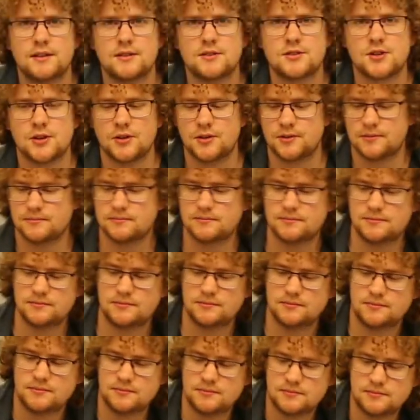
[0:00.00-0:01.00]
So
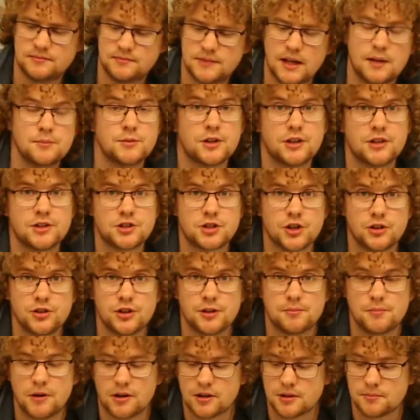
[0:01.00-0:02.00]
now I'm going to show
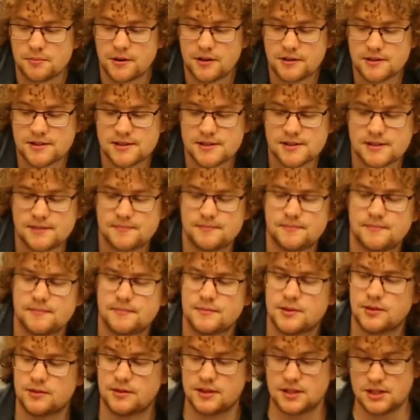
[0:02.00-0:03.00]
you the pocket box.
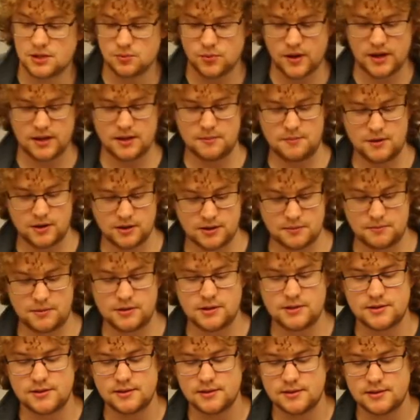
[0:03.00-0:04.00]
This is one of the pocket
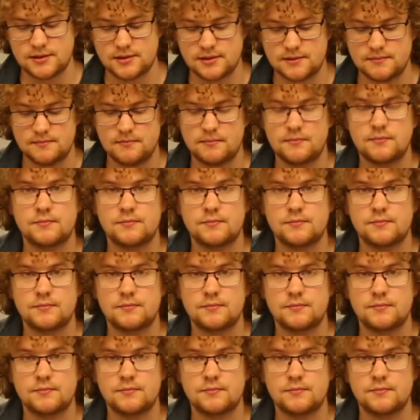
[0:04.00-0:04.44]
boxes.